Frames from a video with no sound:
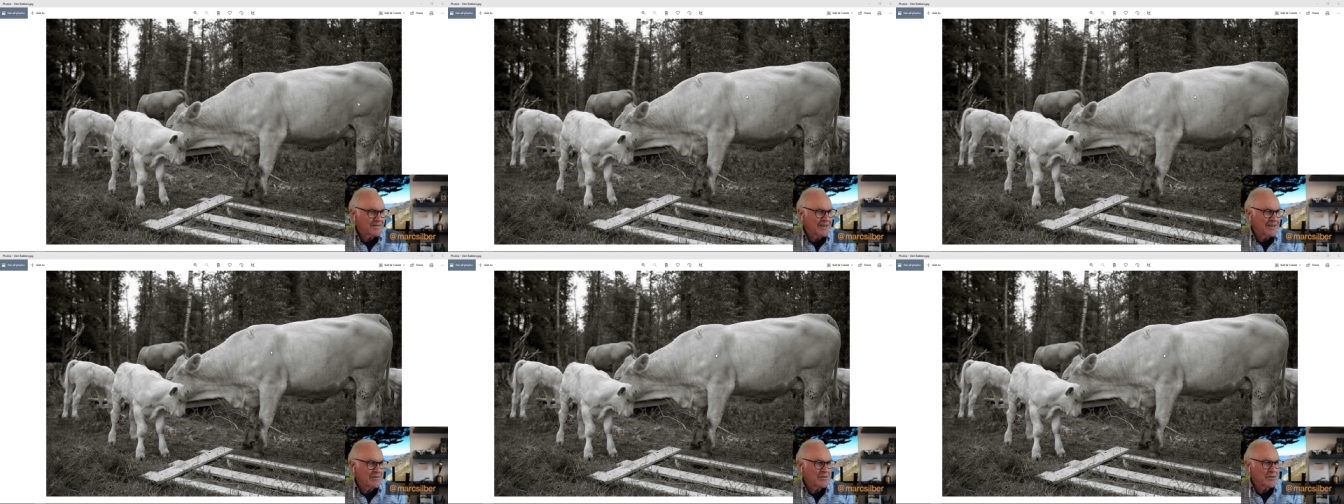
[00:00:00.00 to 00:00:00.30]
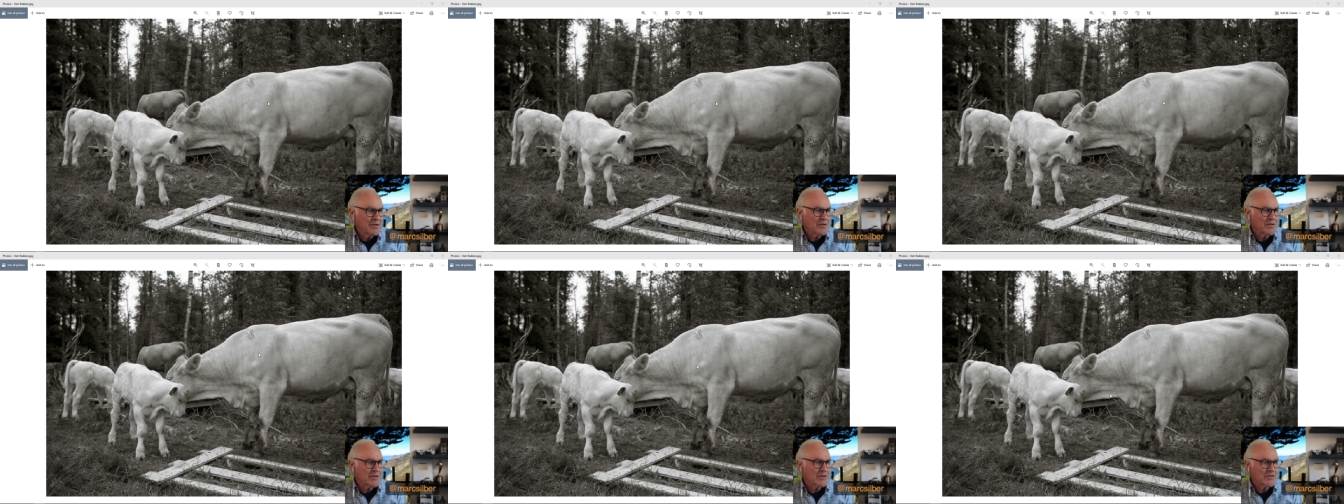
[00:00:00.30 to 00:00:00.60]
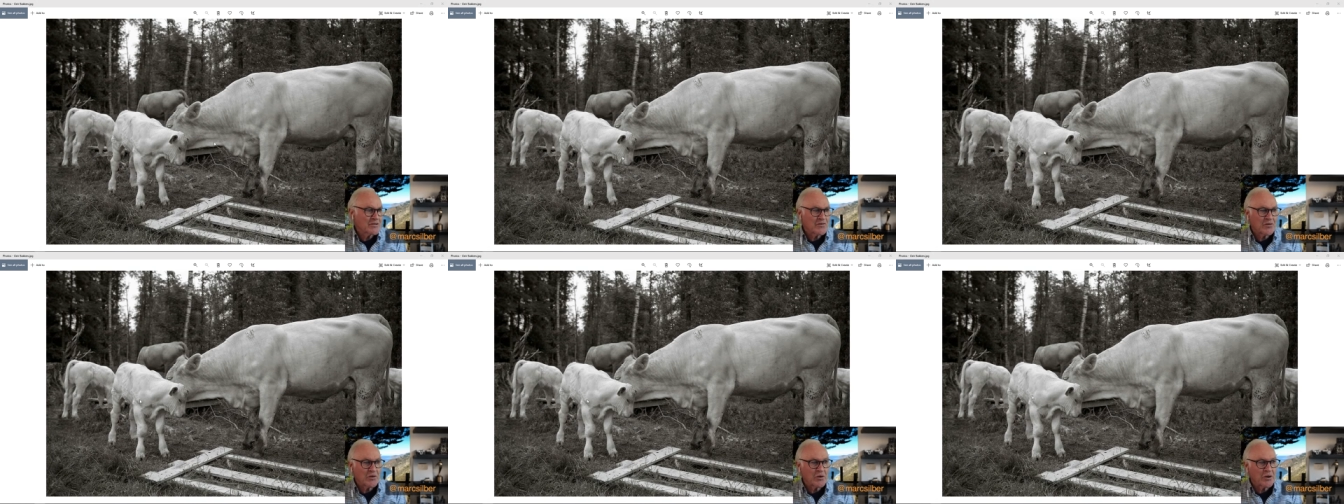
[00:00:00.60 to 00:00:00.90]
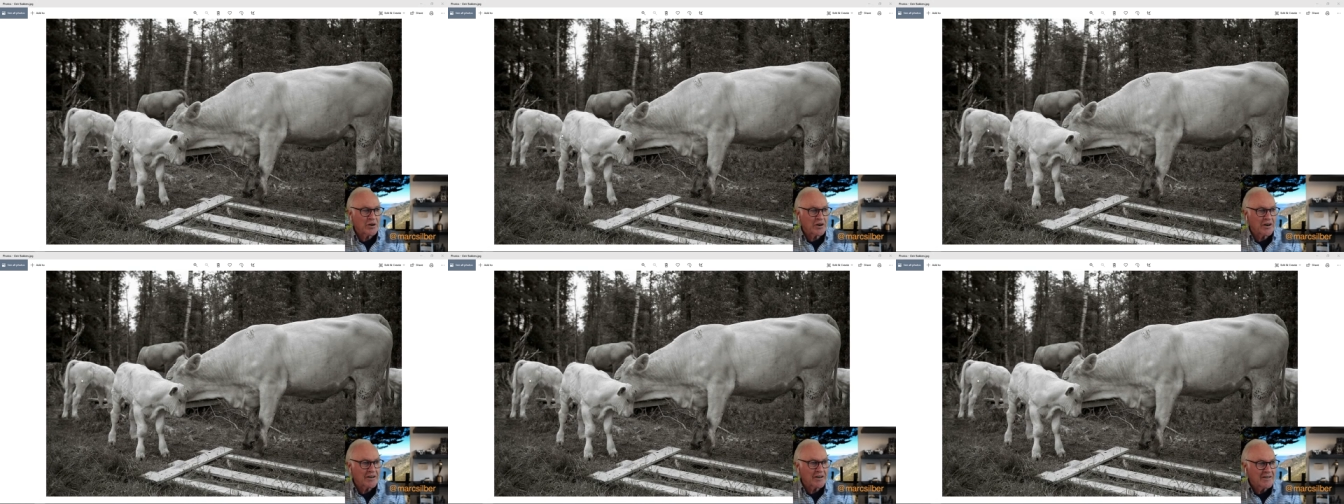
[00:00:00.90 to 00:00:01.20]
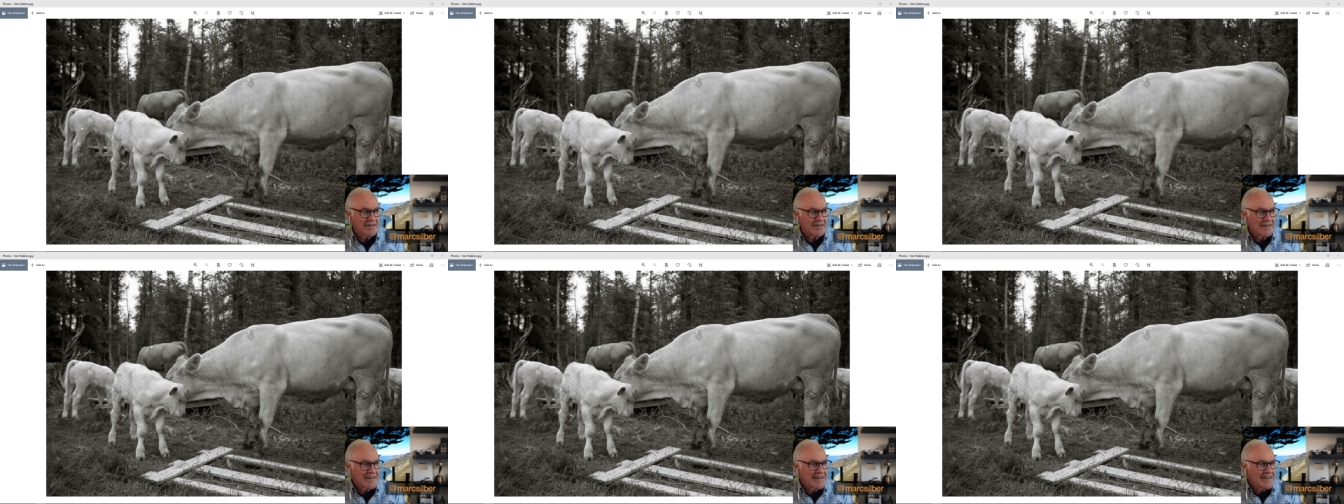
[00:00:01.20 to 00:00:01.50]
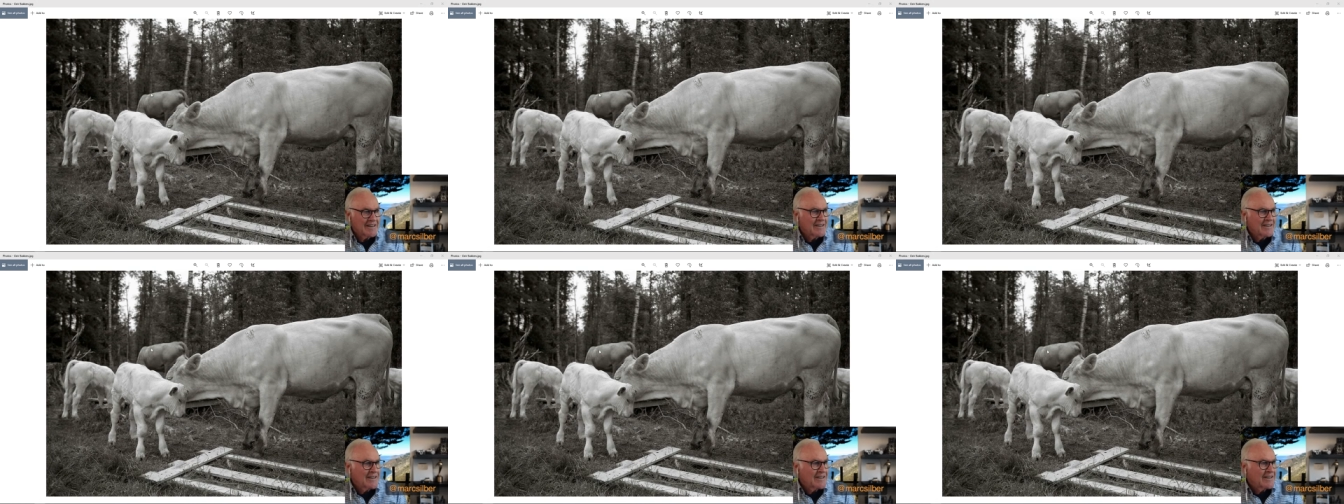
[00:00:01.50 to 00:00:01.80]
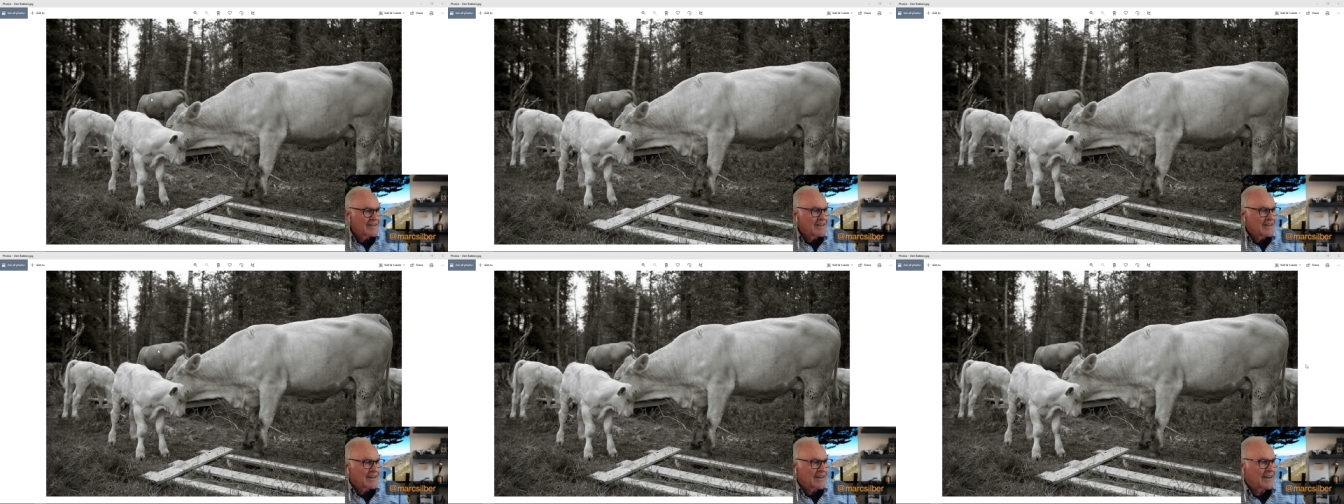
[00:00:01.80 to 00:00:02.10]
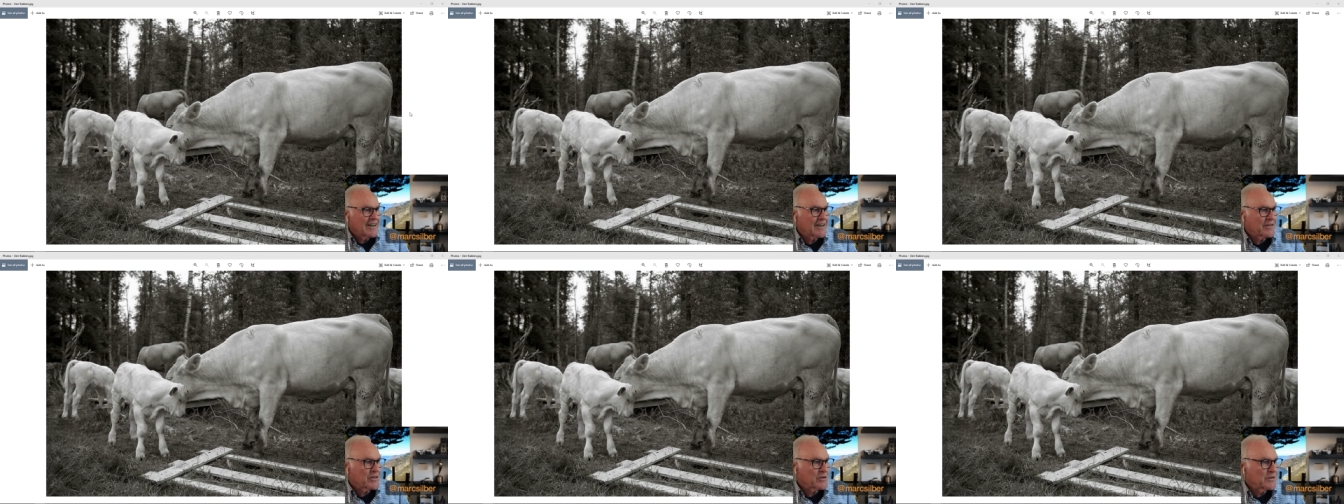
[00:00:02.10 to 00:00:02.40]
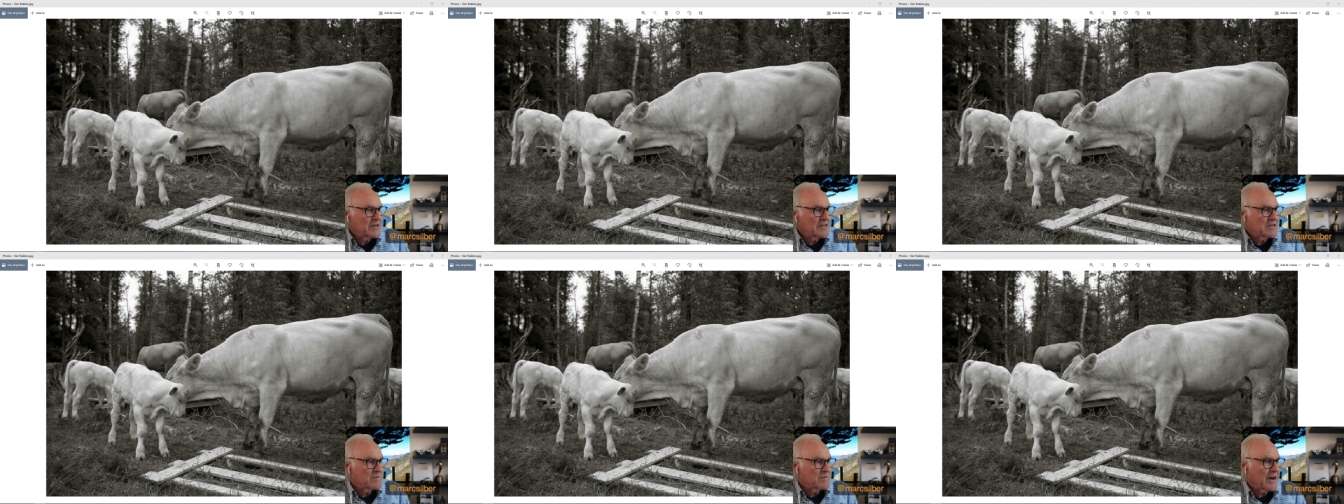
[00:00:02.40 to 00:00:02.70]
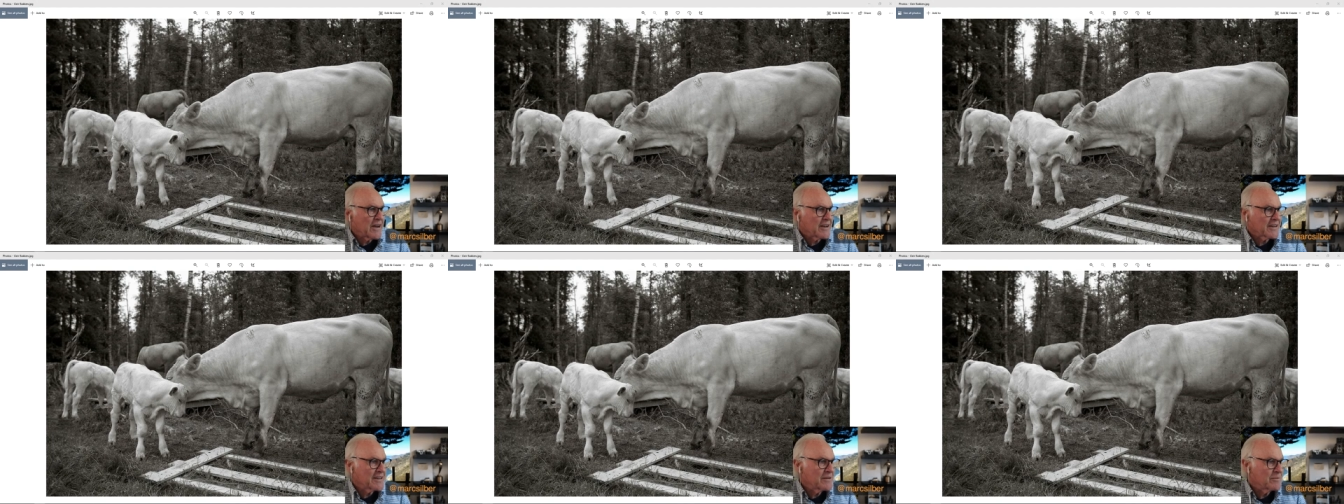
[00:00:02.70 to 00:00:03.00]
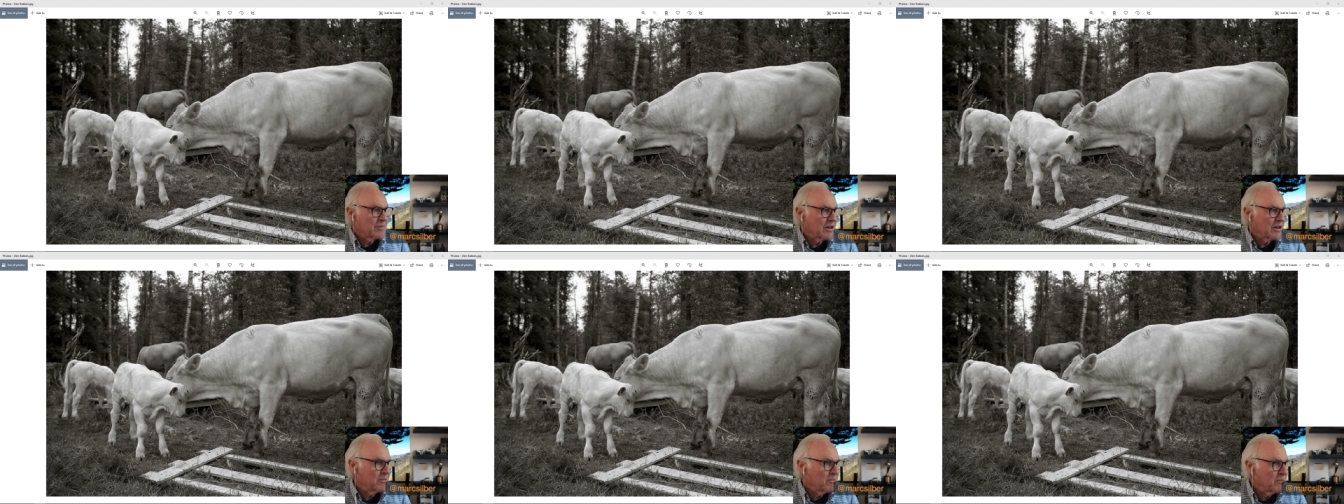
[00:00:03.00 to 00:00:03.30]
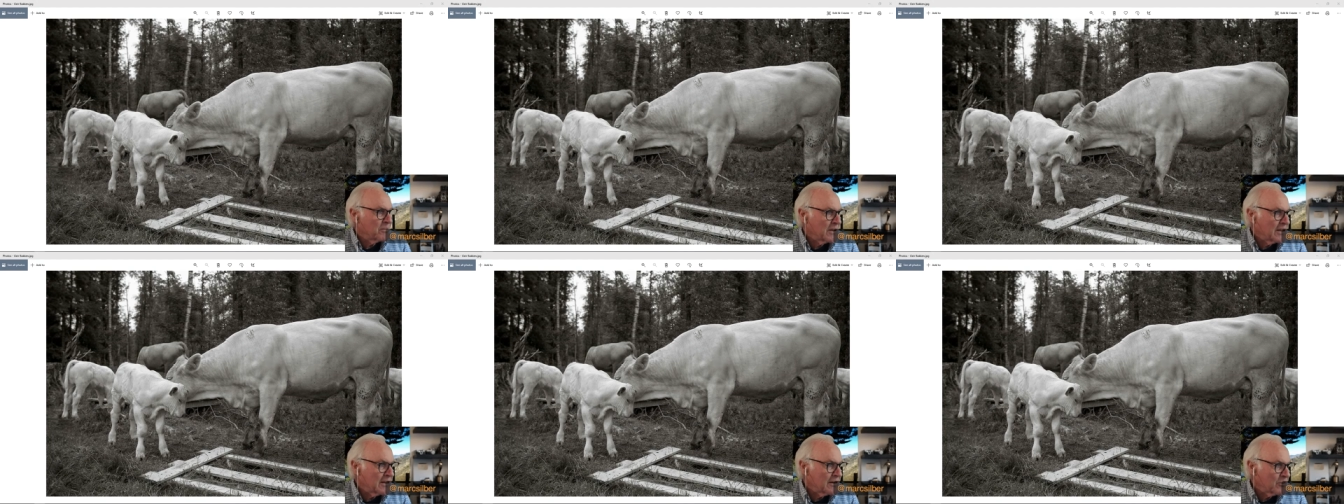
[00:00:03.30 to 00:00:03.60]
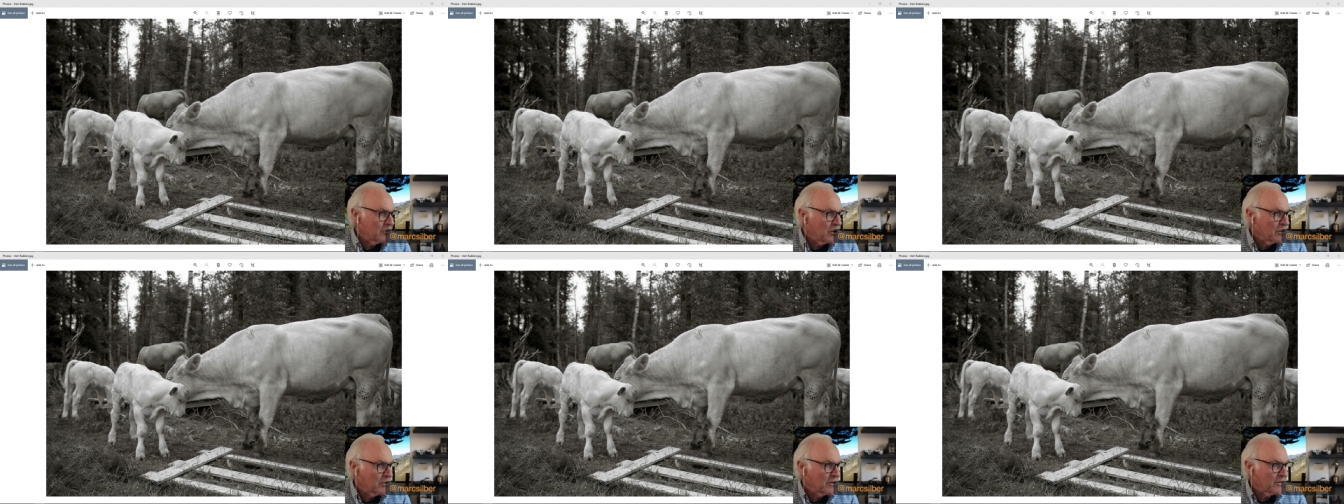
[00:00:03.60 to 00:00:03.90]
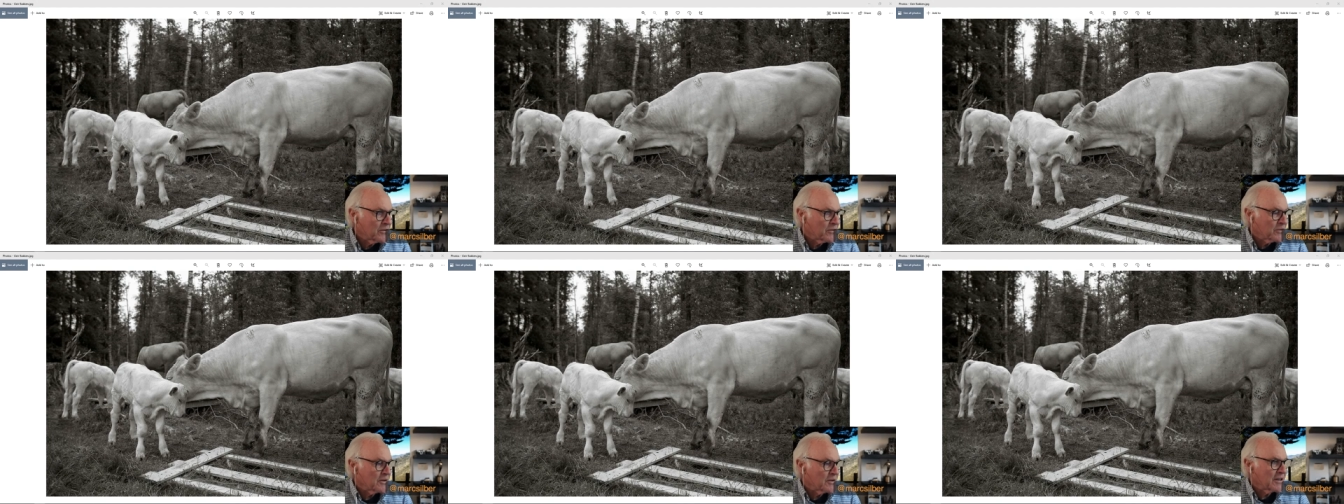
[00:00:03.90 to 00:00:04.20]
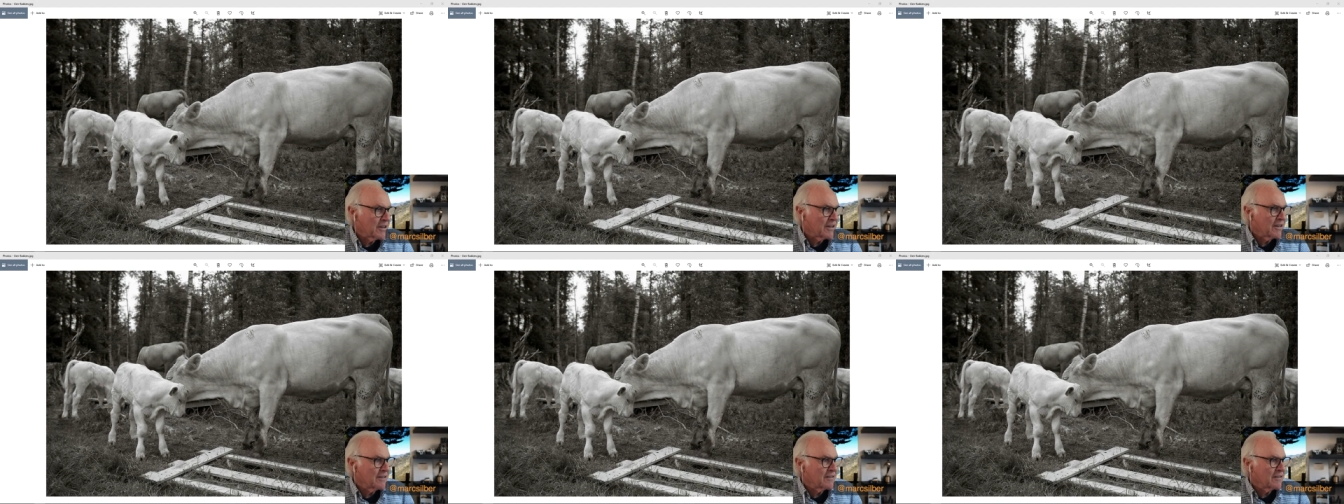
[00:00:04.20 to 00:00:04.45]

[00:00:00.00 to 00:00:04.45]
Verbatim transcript: Even though there's four, a three spot can be minimum of three,